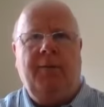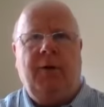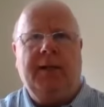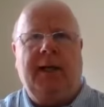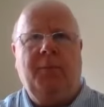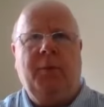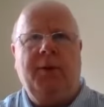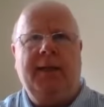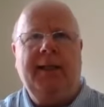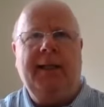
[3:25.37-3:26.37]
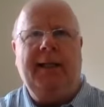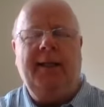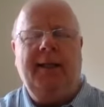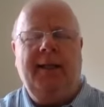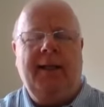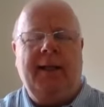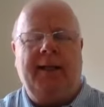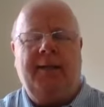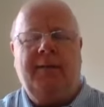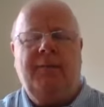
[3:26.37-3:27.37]
For example, in
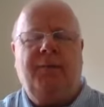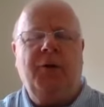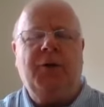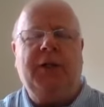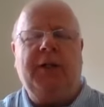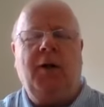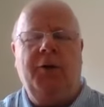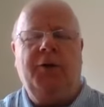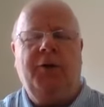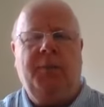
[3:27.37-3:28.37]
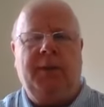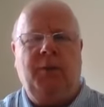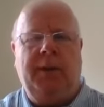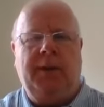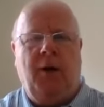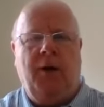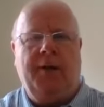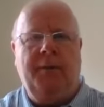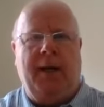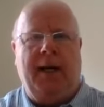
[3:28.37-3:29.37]
that first encounter between God
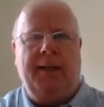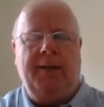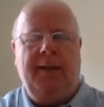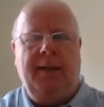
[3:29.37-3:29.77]
and man